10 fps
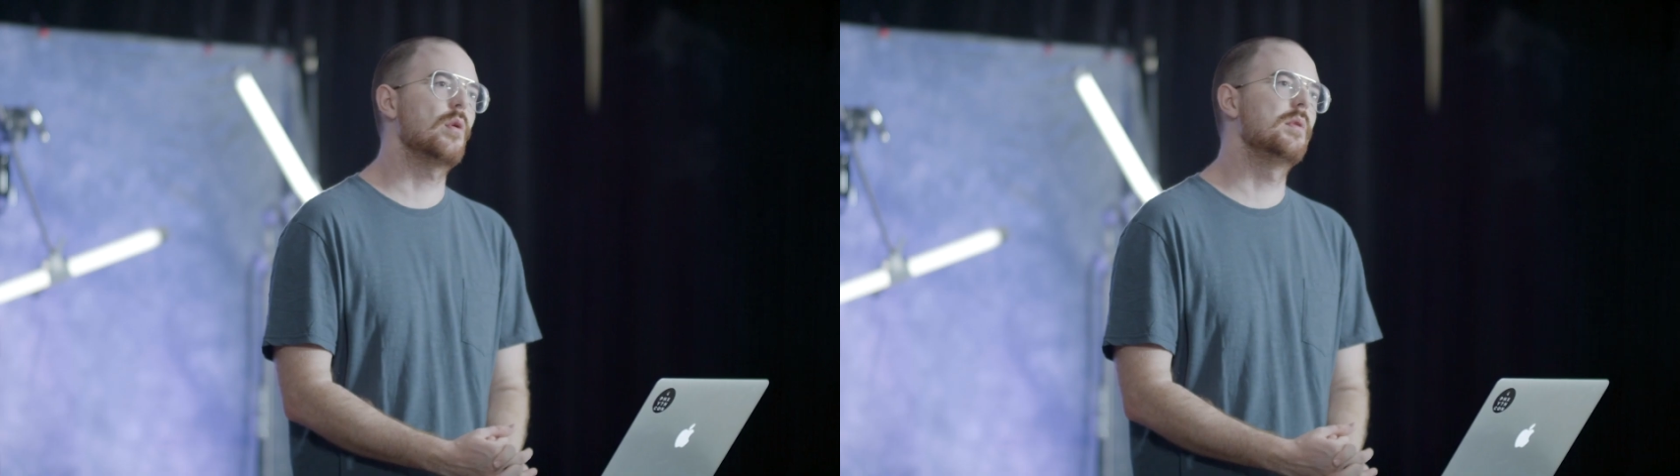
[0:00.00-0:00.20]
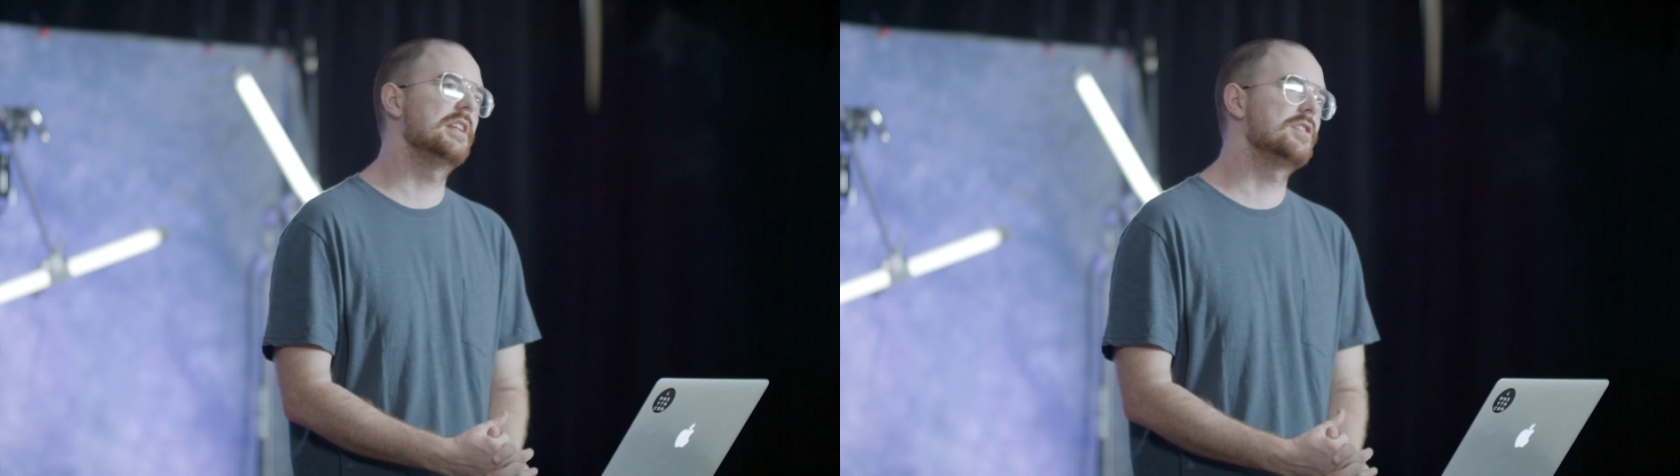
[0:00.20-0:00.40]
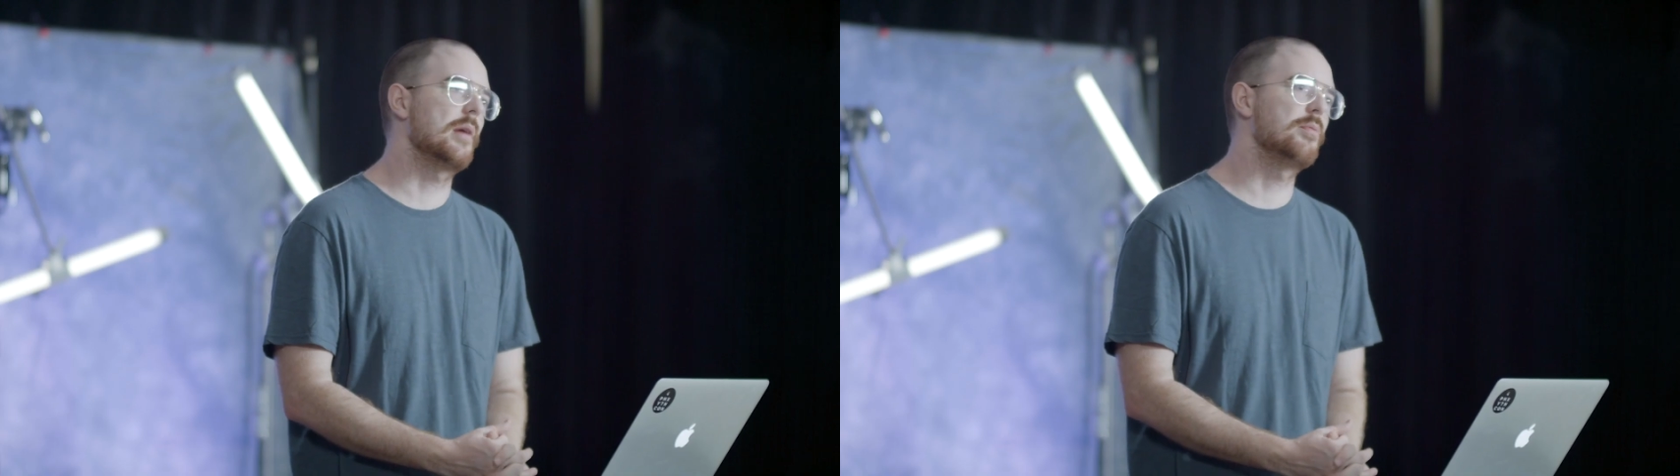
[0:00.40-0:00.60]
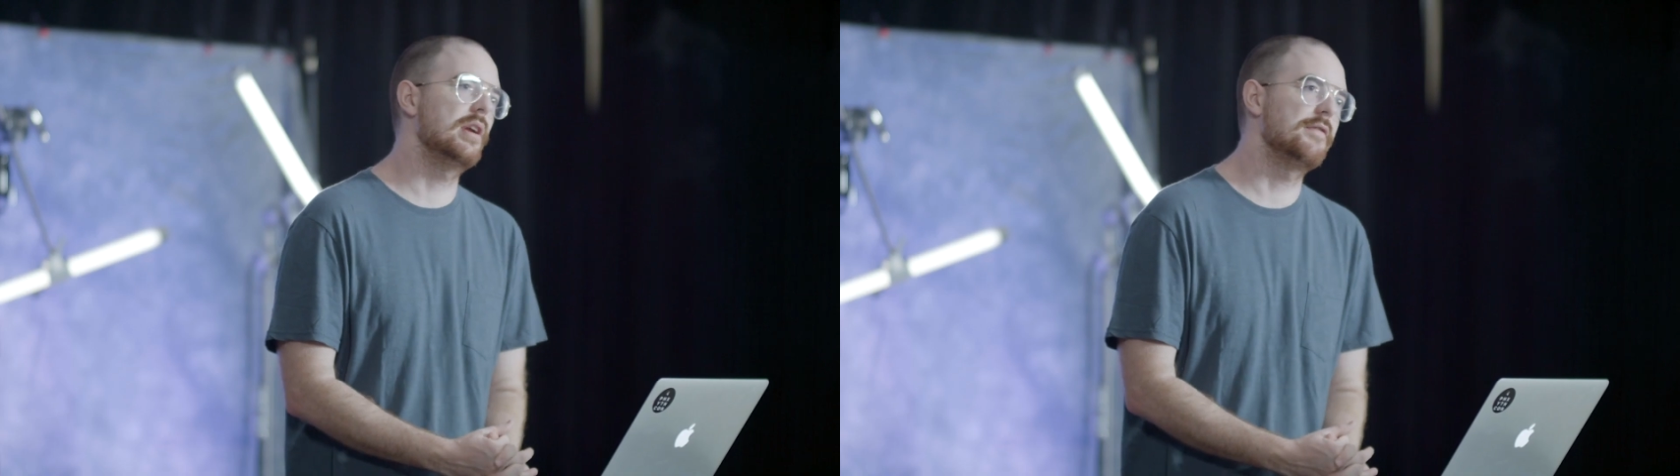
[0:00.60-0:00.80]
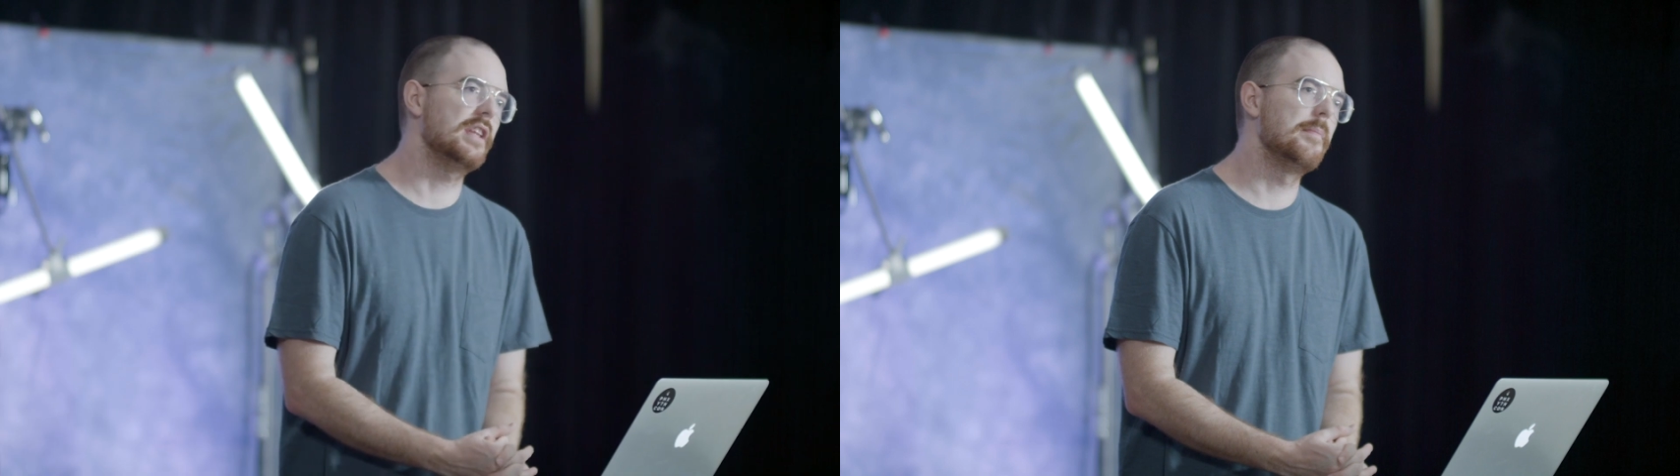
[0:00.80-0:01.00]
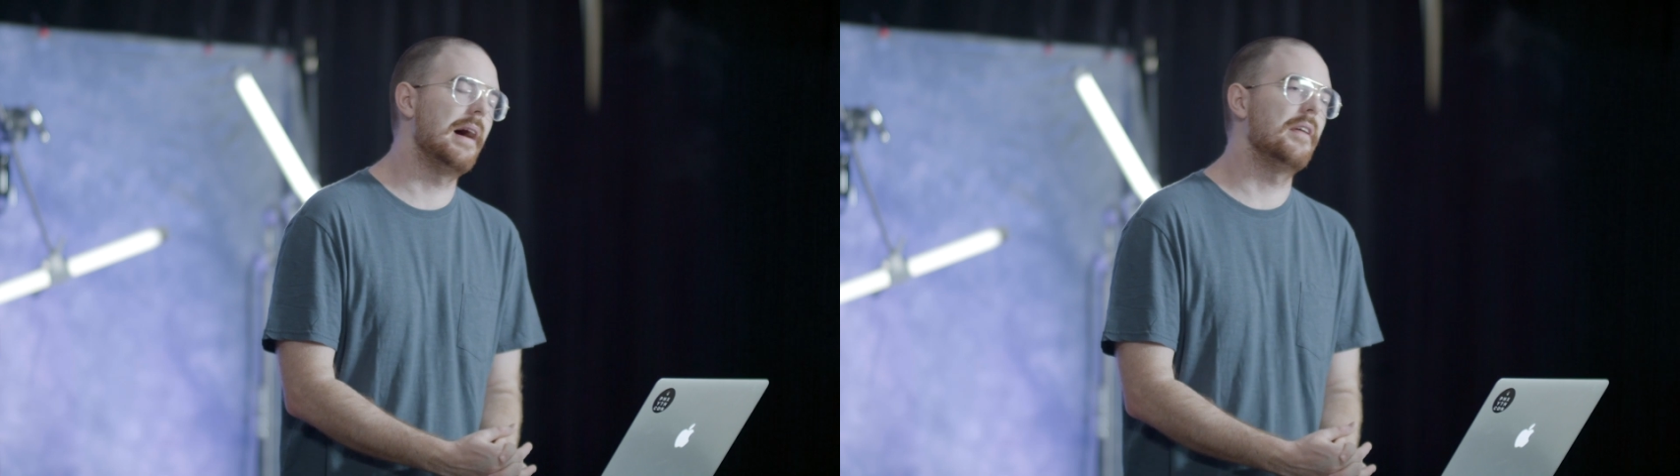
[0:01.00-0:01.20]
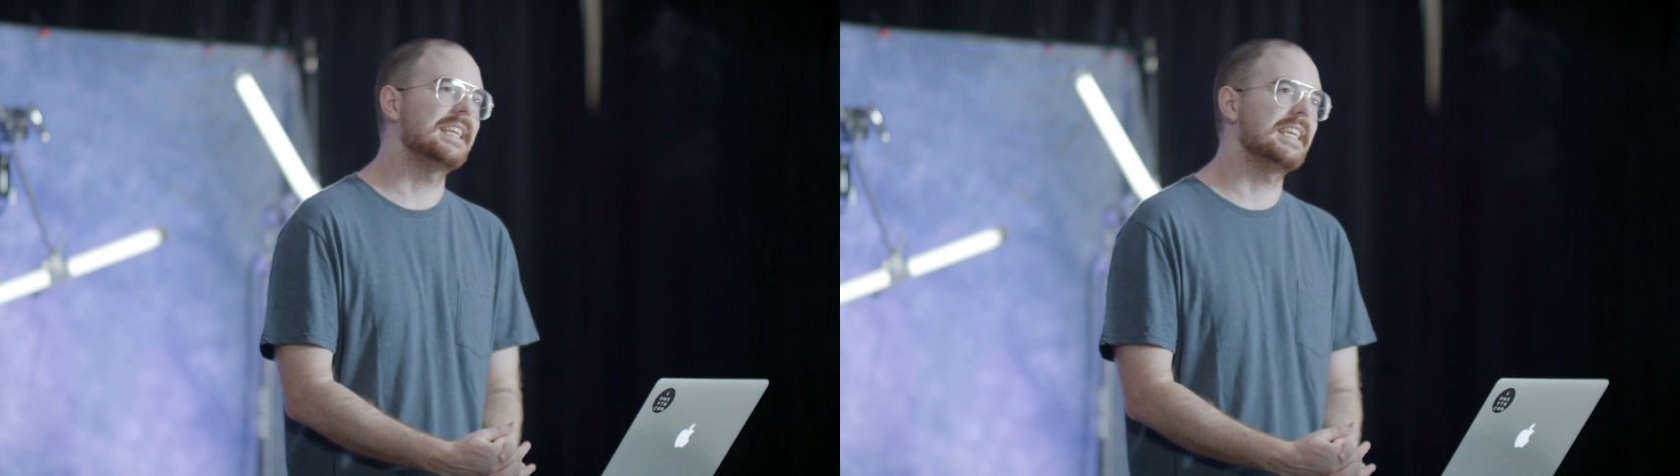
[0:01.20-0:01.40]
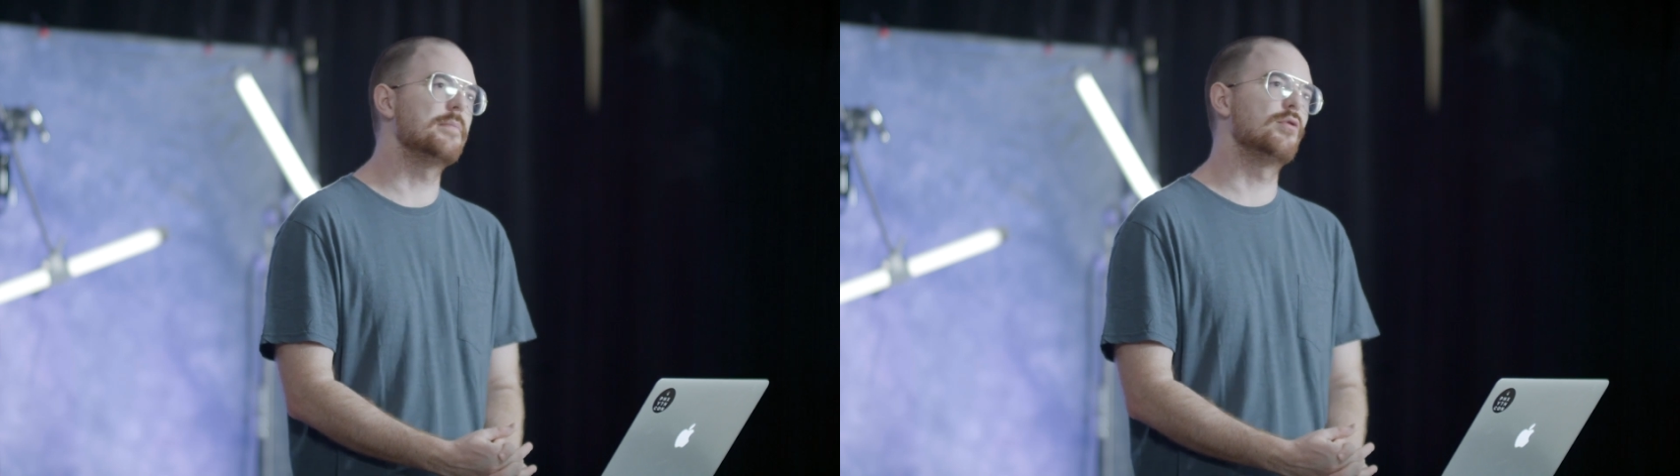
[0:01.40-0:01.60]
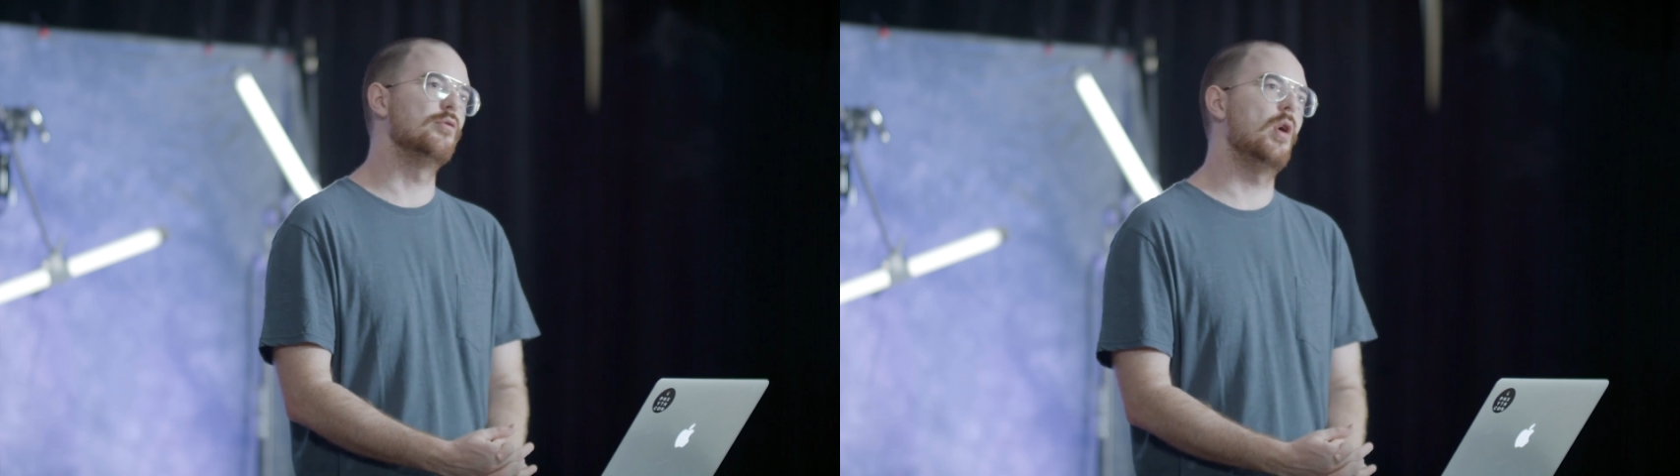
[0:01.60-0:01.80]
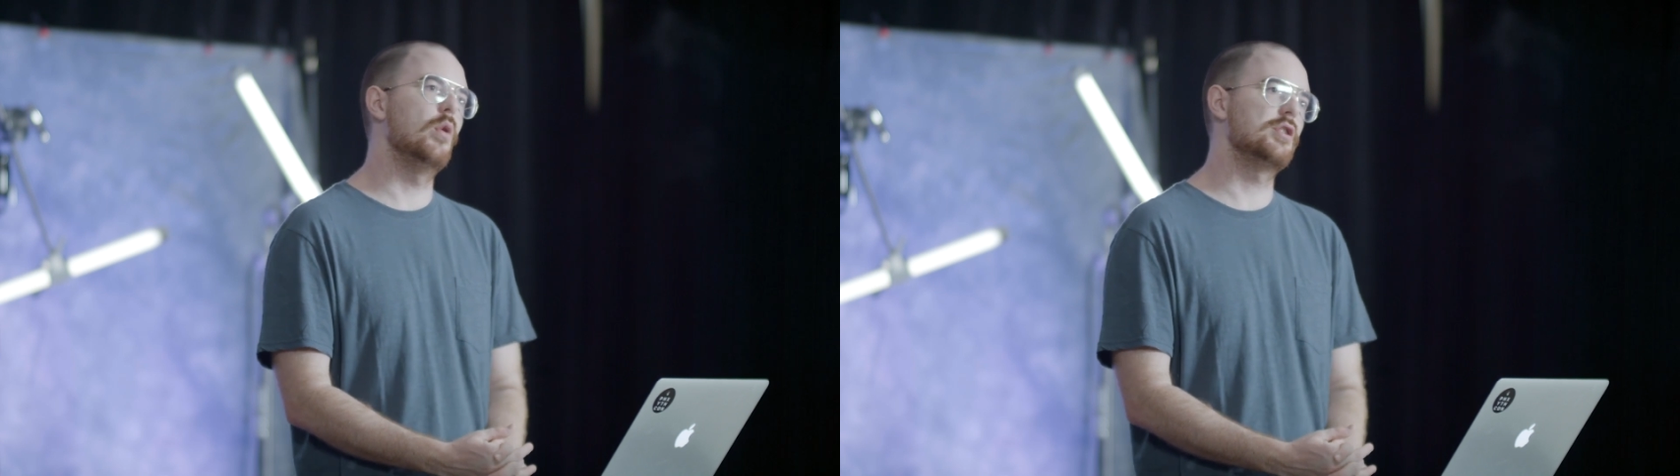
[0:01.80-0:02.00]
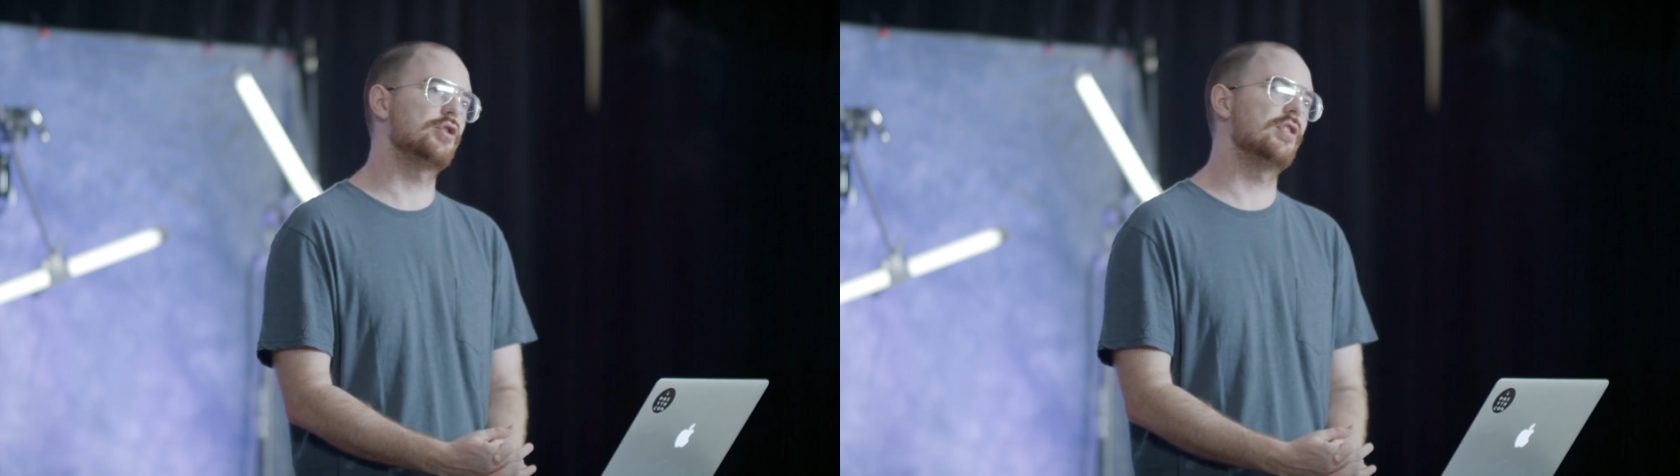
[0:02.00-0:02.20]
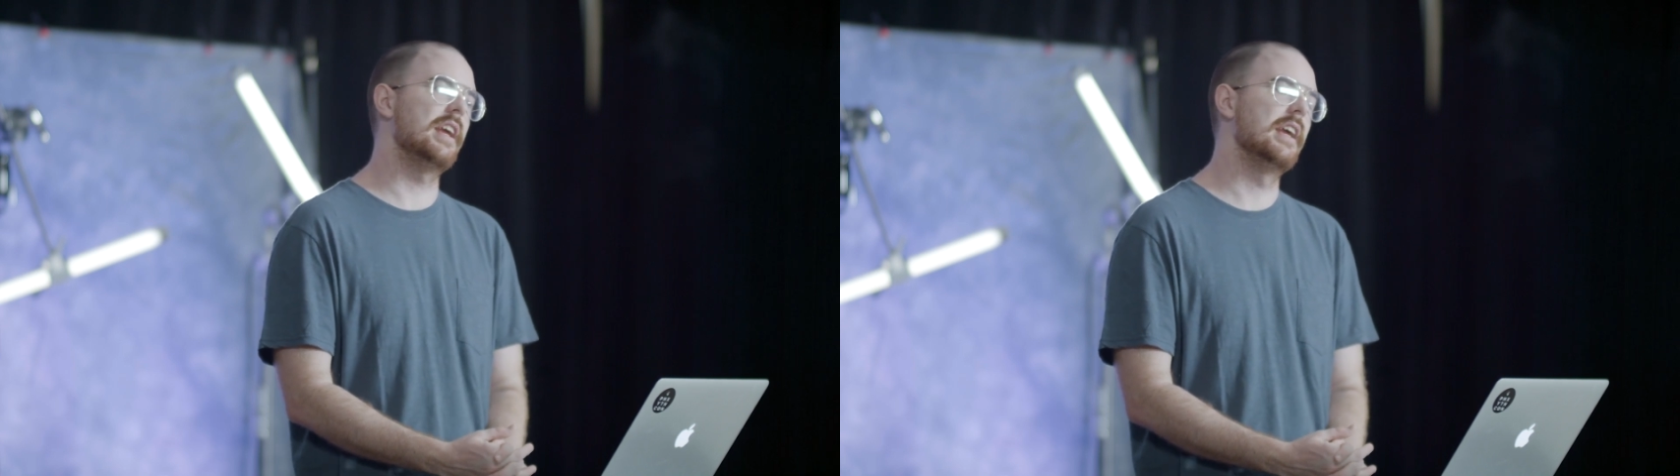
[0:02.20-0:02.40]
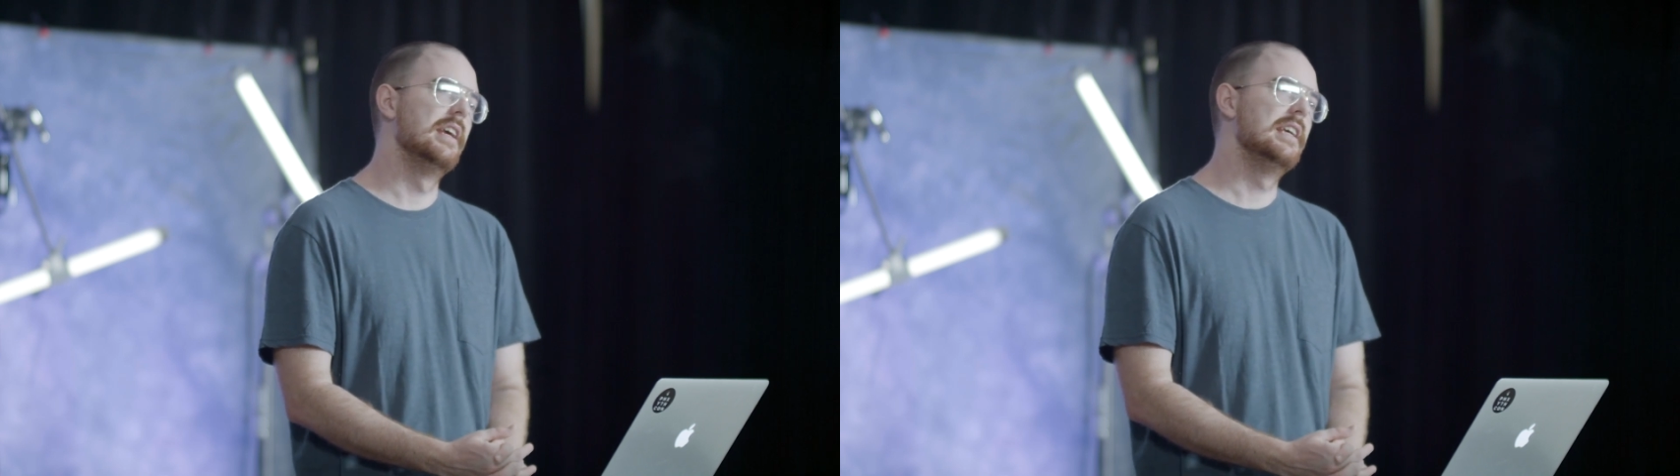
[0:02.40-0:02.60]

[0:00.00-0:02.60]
I wanted to talk briefly about Hebrew poetry,